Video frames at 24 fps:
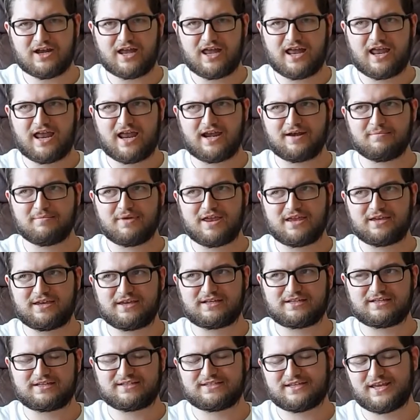and make
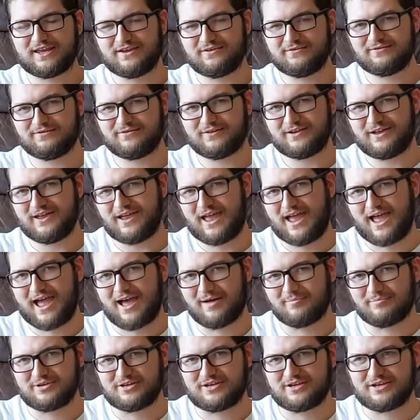it safe,
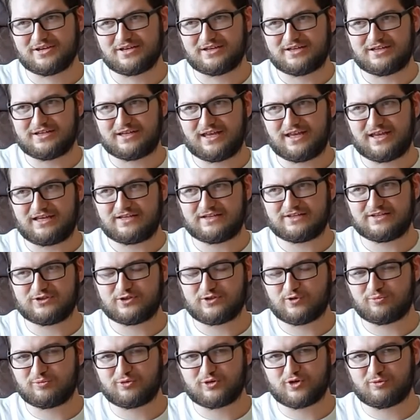happy, and
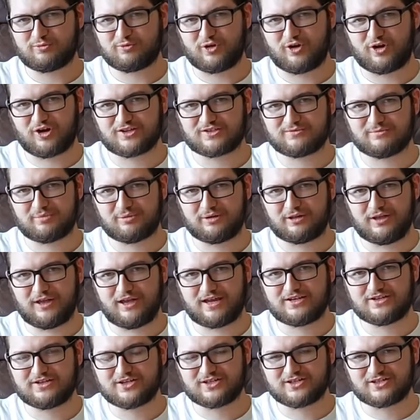super duper awesome
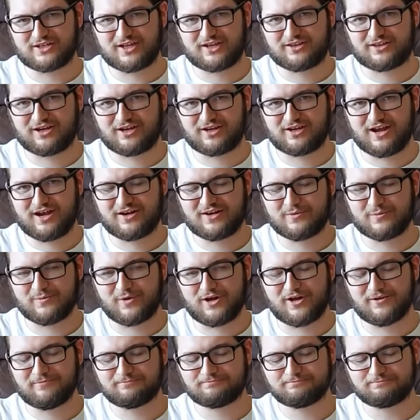polite, just like the Canadian
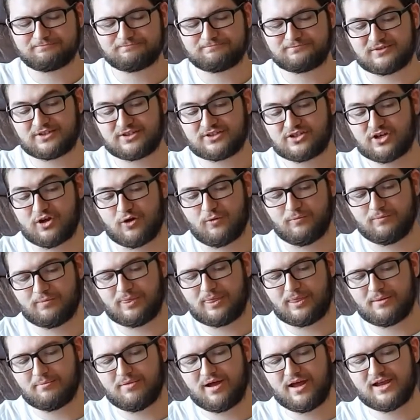way.
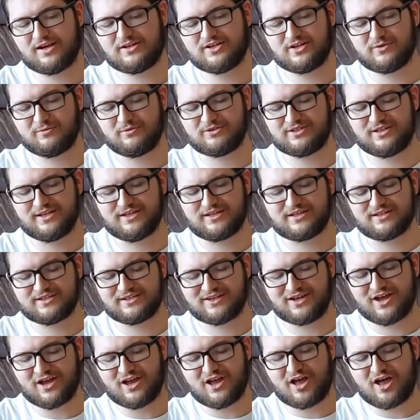So, my idea was this.
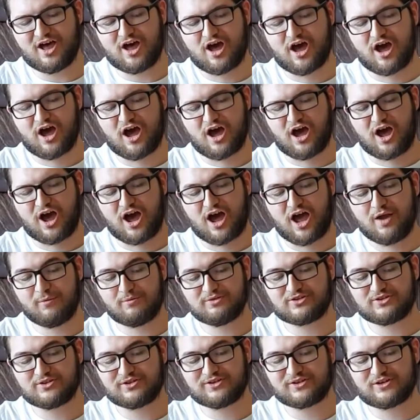I
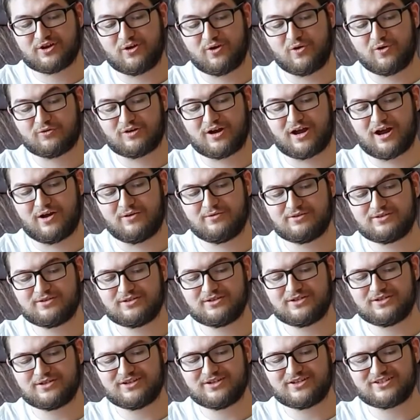was gonna go around
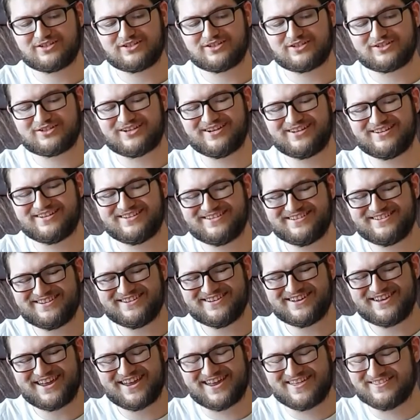
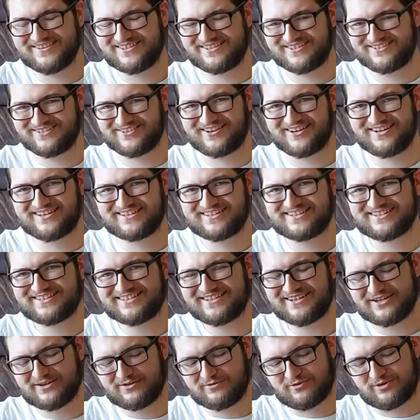in the streets
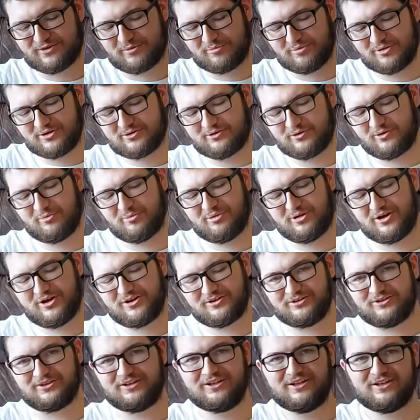with a big old
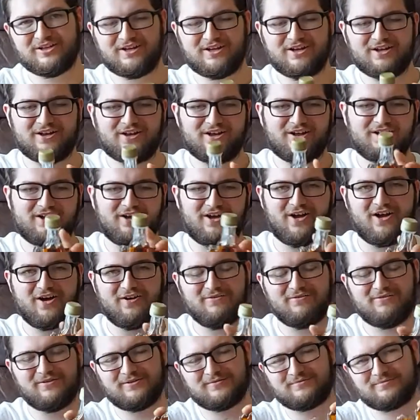bottle
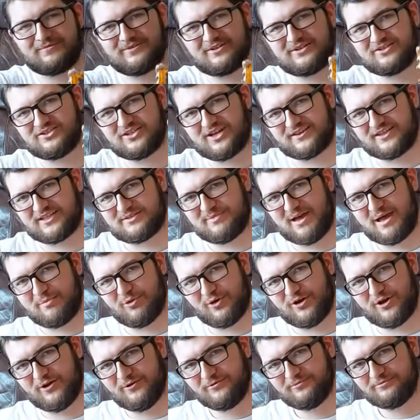of, check this bad
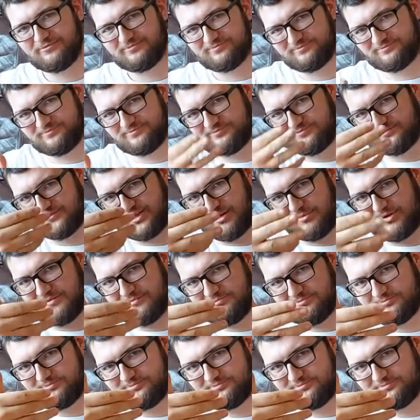boy out, come in.